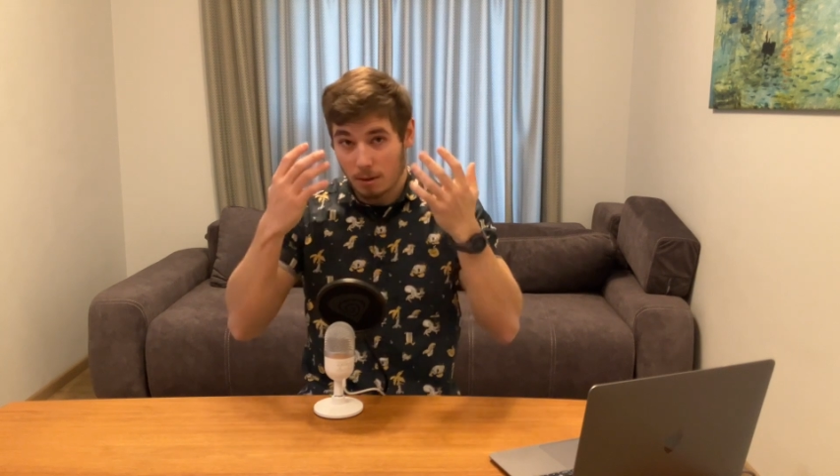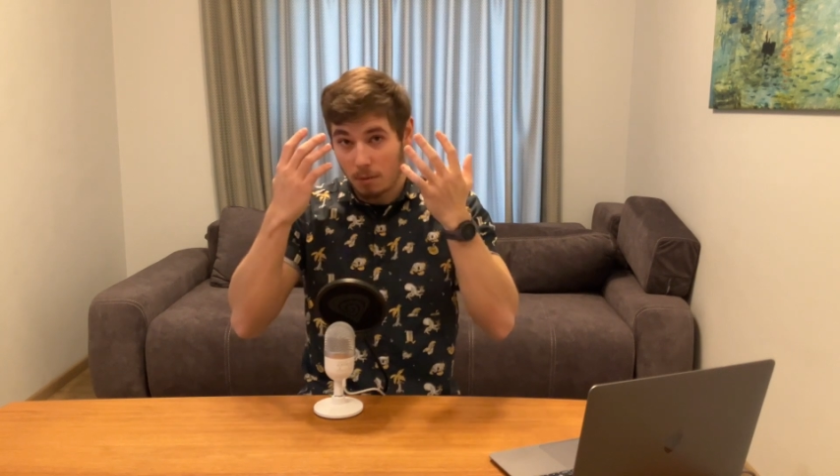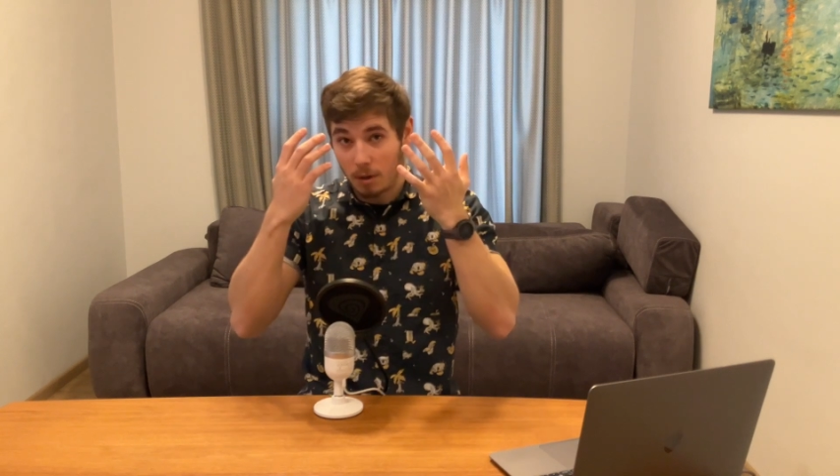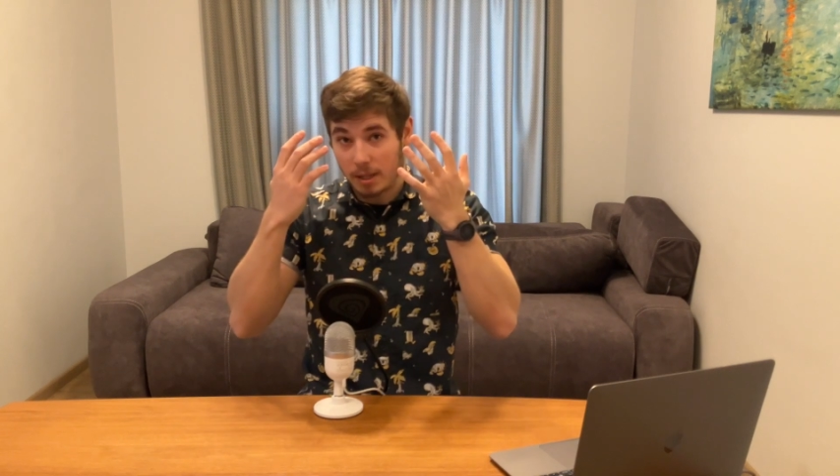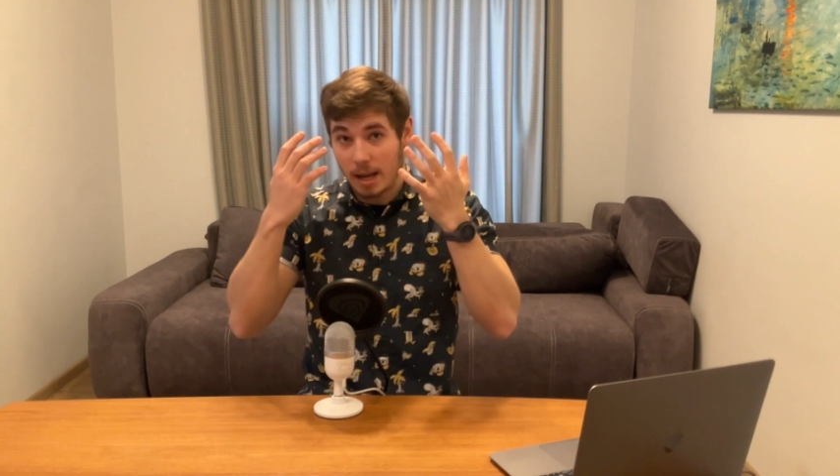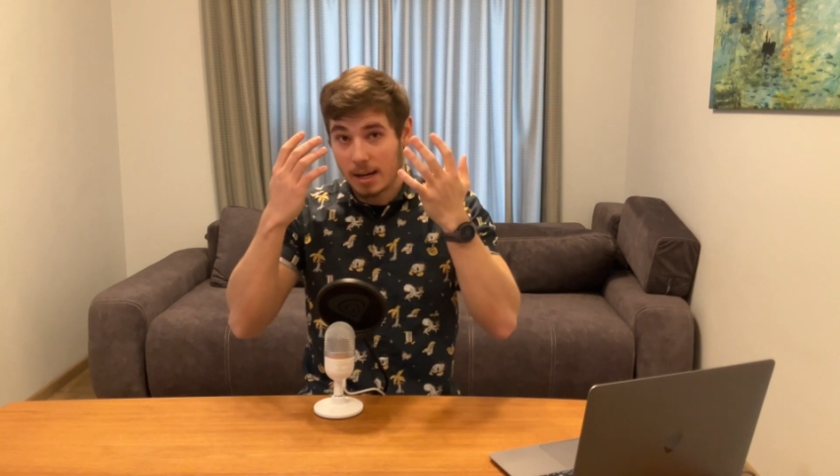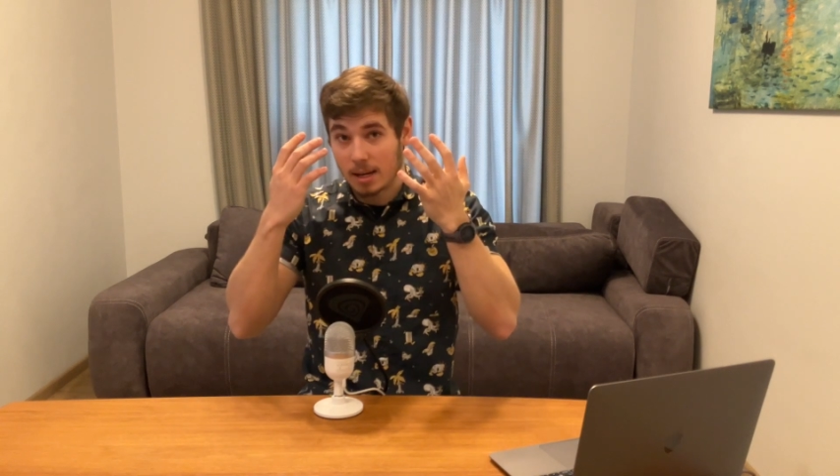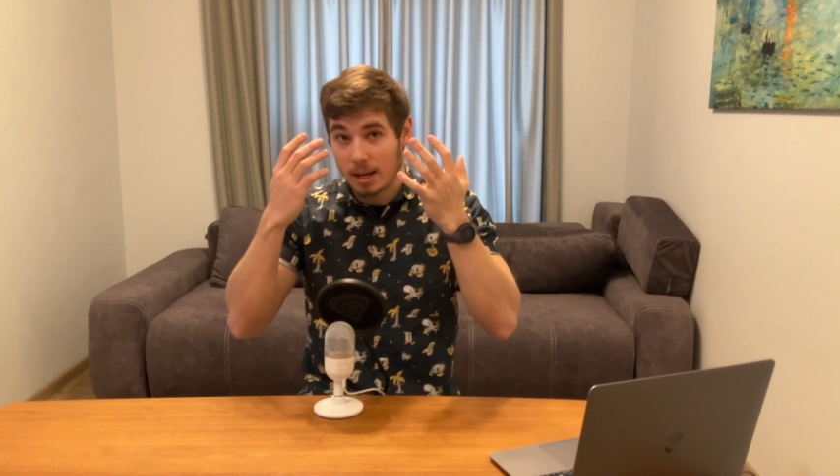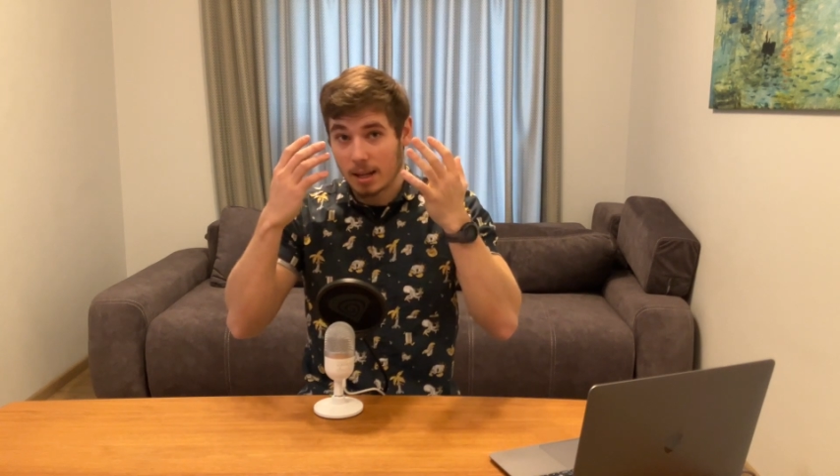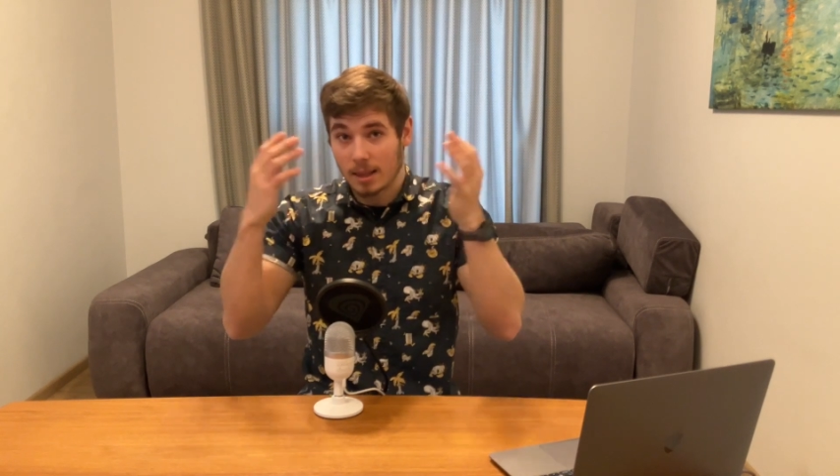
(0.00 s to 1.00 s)
well,
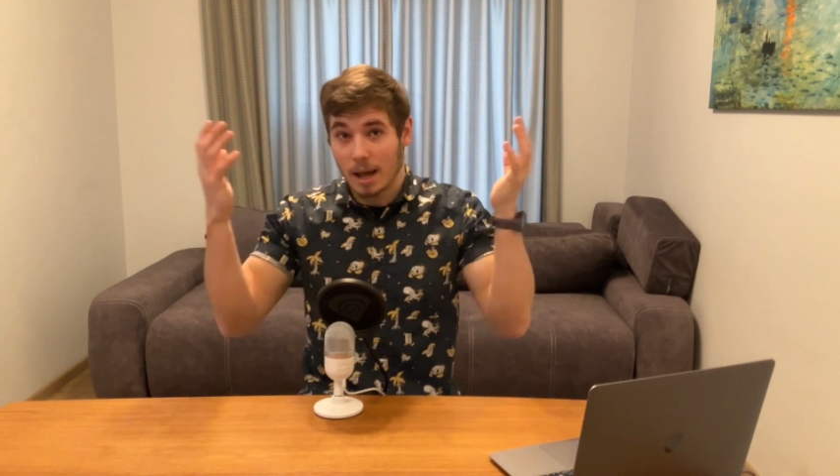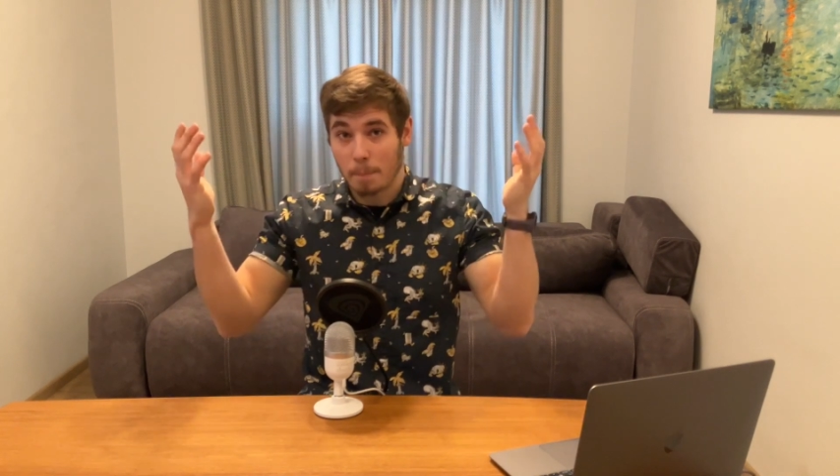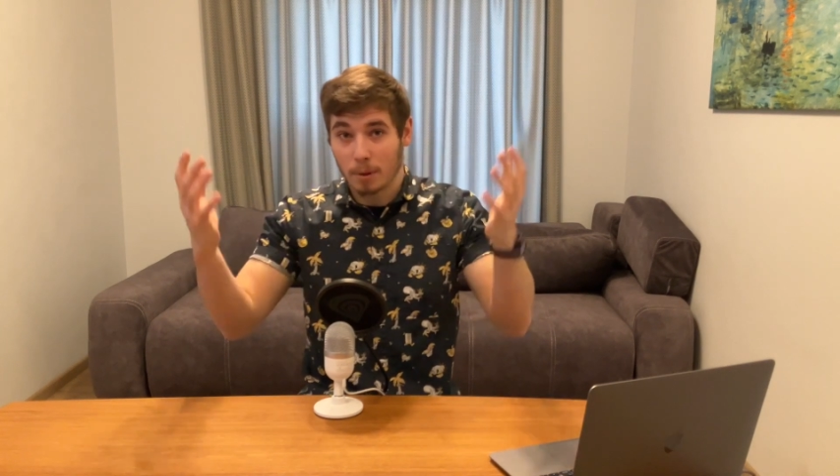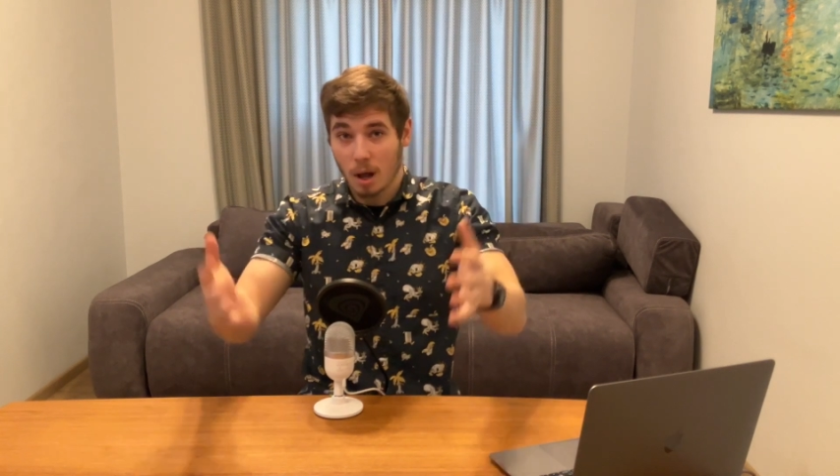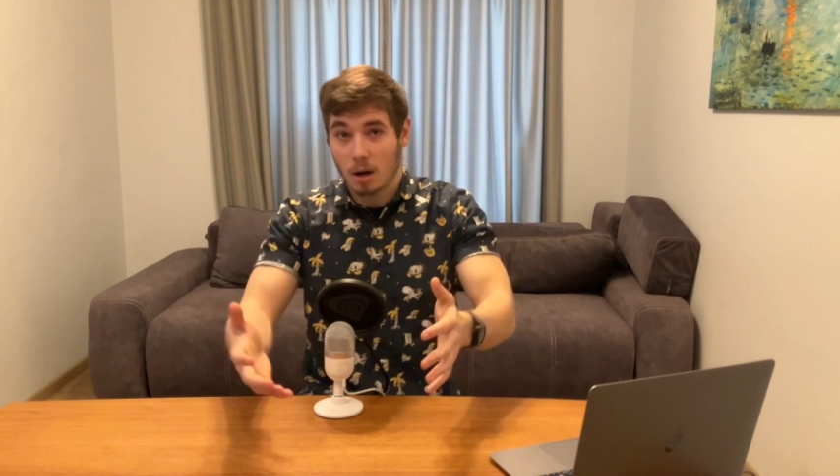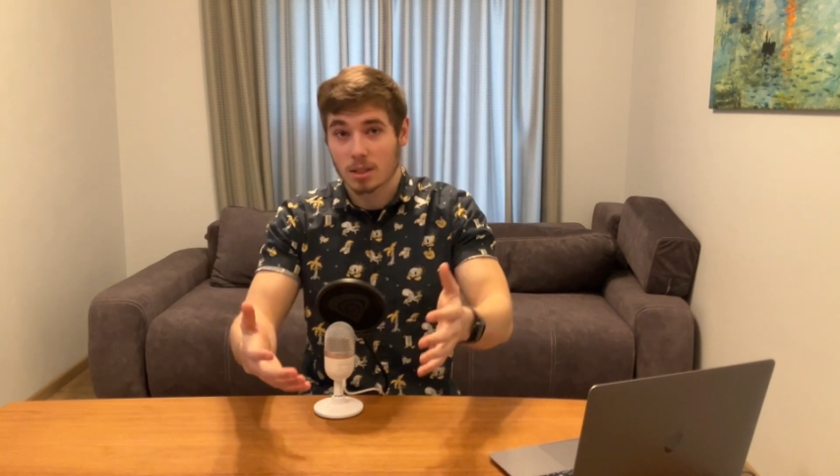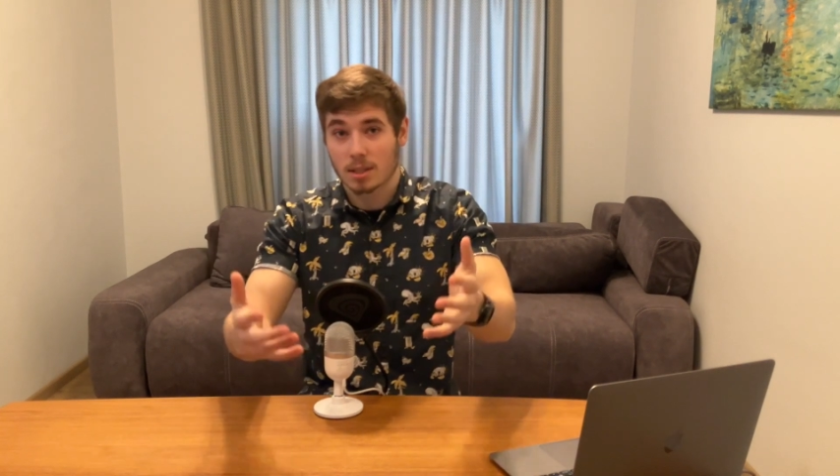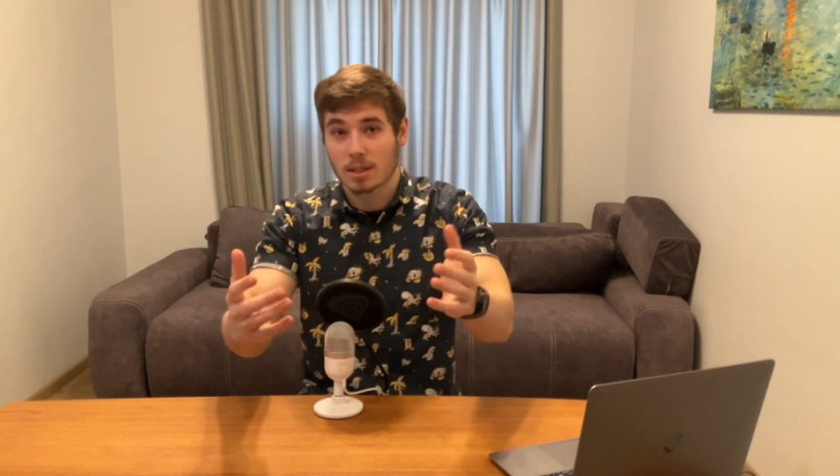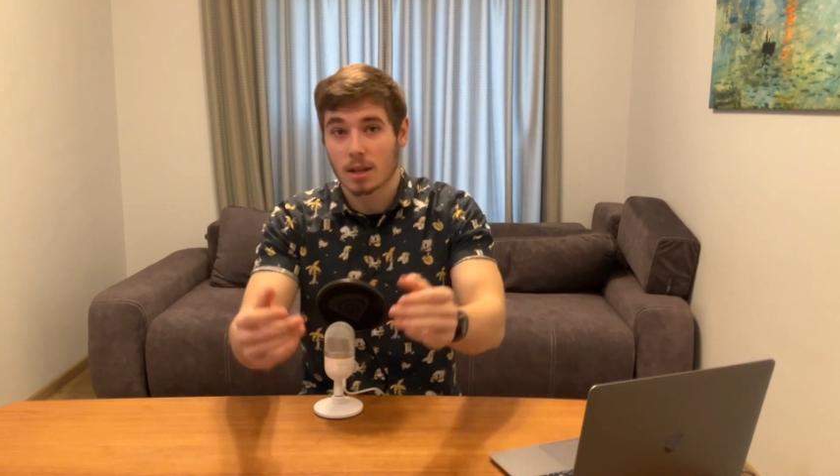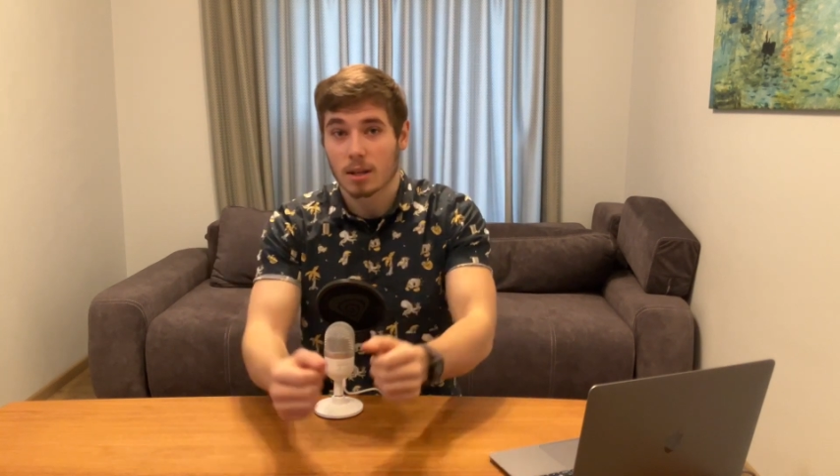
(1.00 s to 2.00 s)
then that blocks